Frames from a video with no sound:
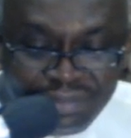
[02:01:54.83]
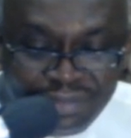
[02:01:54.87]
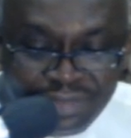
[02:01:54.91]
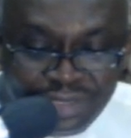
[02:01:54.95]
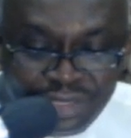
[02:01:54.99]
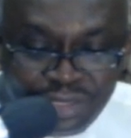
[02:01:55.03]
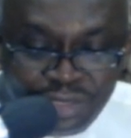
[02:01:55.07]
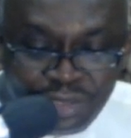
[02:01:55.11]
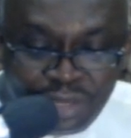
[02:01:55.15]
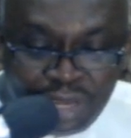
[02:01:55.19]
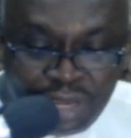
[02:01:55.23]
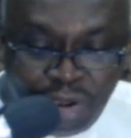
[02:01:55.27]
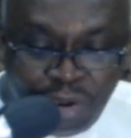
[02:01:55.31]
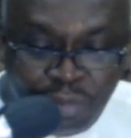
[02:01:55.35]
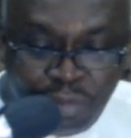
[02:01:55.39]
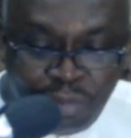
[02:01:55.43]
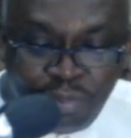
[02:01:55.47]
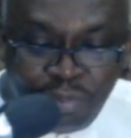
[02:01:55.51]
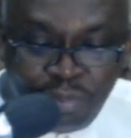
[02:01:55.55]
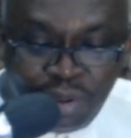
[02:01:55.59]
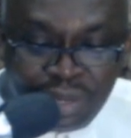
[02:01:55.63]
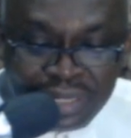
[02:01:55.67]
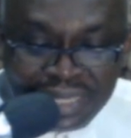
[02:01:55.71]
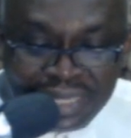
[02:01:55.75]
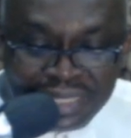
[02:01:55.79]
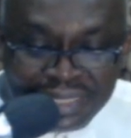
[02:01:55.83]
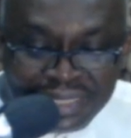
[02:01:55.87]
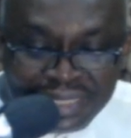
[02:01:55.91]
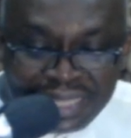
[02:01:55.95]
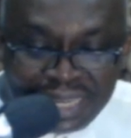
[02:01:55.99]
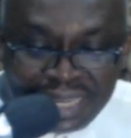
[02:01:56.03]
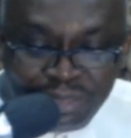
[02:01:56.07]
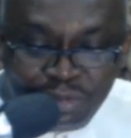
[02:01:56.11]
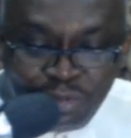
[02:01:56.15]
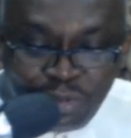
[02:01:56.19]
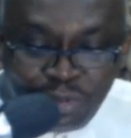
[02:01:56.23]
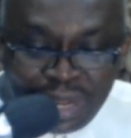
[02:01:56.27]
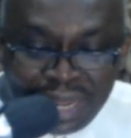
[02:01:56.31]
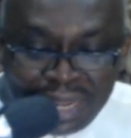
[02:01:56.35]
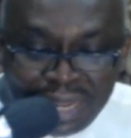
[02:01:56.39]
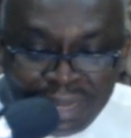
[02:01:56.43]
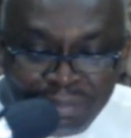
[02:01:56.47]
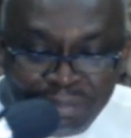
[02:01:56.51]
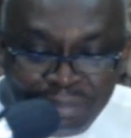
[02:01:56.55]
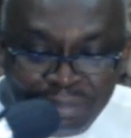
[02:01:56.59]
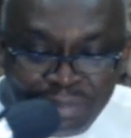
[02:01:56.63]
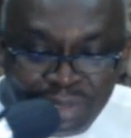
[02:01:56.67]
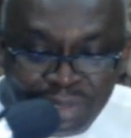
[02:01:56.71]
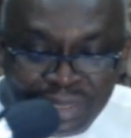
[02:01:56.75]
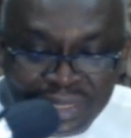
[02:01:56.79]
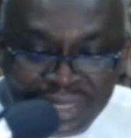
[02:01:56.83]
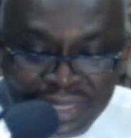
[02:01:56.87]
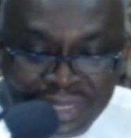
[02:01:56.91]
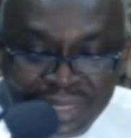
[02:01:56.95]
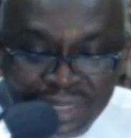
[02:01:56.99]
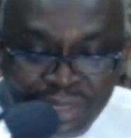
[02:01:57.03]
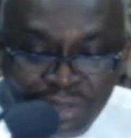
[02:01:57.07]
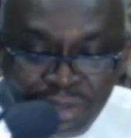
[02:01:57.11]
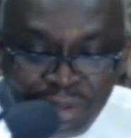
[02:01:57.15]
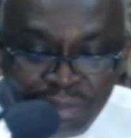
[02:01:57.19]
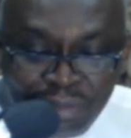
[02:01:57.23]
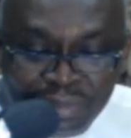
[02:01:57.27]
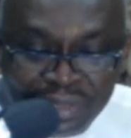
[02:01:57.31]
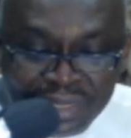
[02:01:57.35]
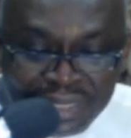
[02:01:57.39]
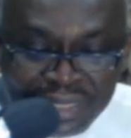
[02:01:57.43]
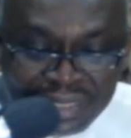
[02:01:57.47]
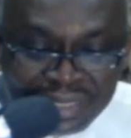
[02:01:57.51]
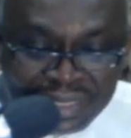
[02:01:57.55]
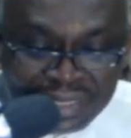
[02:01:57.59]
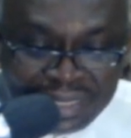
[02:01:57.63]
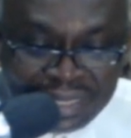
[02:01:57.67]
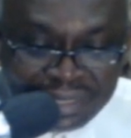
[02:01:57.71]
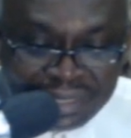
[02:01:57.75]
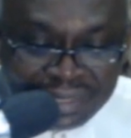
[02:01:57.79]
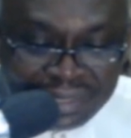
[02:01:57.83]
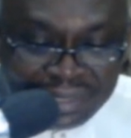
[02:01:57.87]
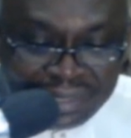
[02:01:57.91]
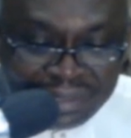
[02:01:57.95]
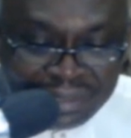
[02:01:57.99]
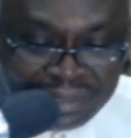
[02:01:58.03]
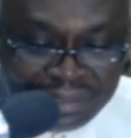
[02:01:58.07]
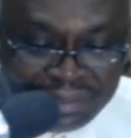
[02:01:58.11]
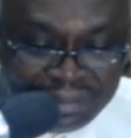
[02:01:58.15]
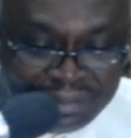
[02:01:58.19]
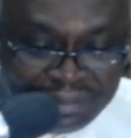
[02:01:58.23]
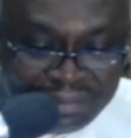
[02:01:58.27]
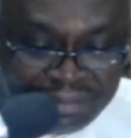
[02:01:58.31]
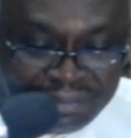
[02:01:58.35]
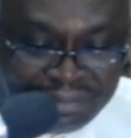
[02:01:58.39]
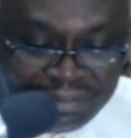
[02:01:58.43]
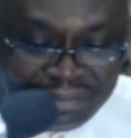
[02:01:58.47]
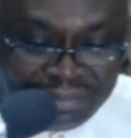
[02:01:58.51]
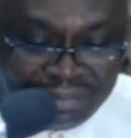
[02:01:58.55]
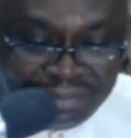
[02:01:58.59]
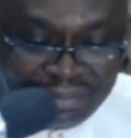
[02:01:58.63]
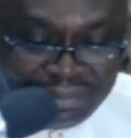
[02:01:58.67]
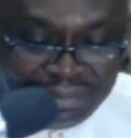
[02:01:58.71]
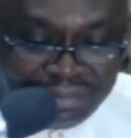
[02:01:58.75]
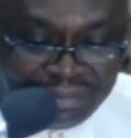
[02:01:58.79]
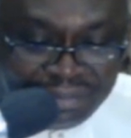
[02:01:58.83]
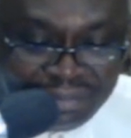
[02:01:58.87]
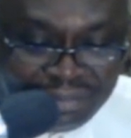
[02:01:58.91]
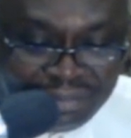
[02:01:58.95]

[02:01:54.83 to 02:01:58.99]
So I hope you understand why I brought this up, sisters. Yes, sir.